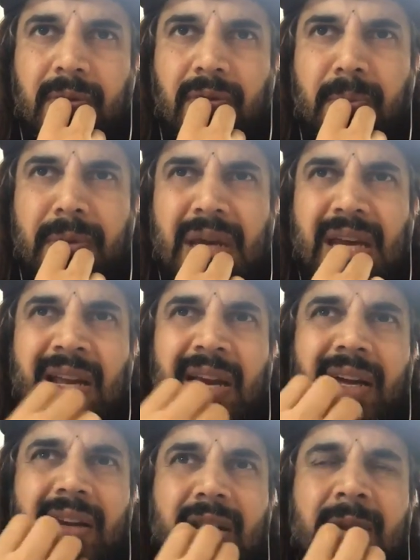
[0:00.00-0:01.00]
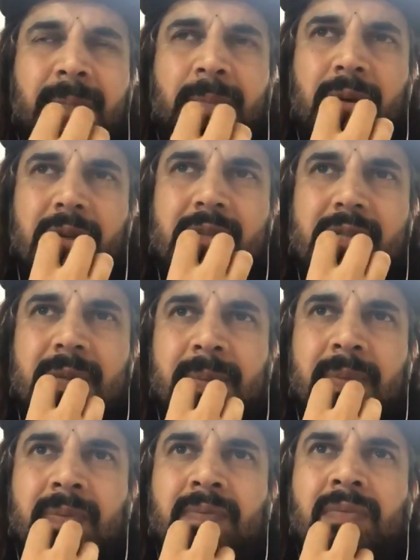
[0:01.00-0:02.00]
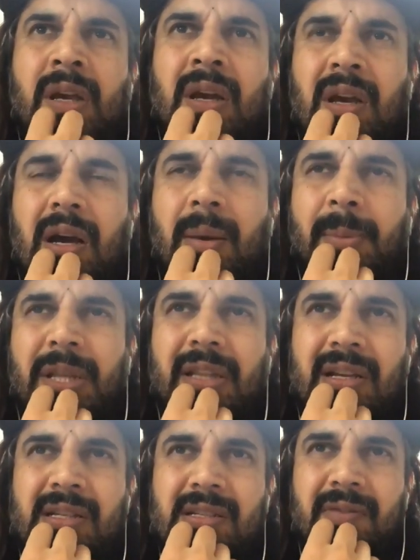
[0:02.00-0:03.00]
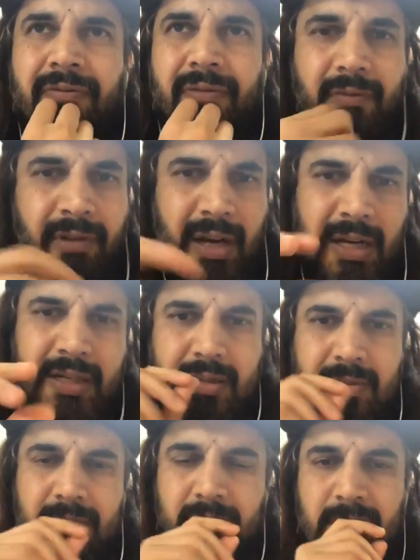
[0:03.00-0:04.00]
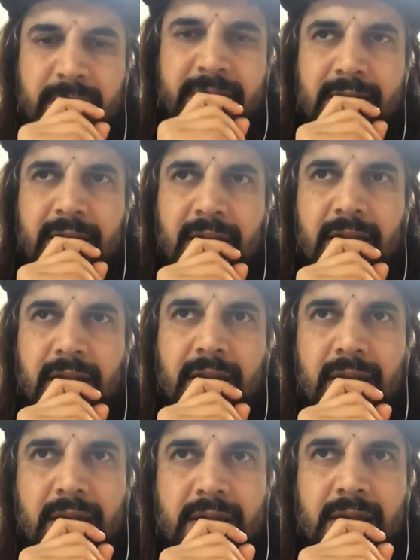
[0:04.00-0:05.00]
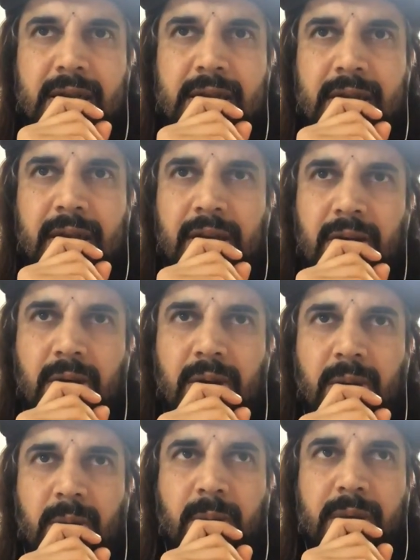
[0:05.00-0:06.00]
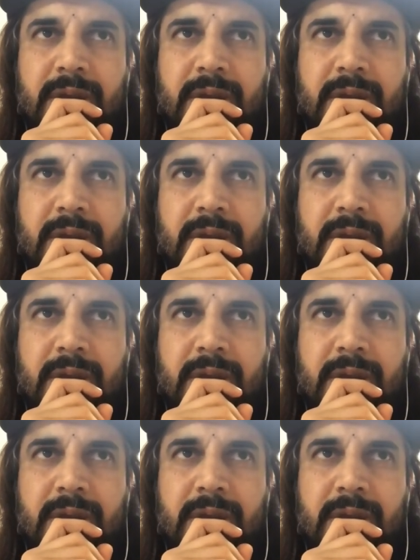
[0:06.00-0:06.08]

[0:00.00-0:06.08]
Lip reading: Nepotism. I mean, there is a favoritism in this industry, you know, which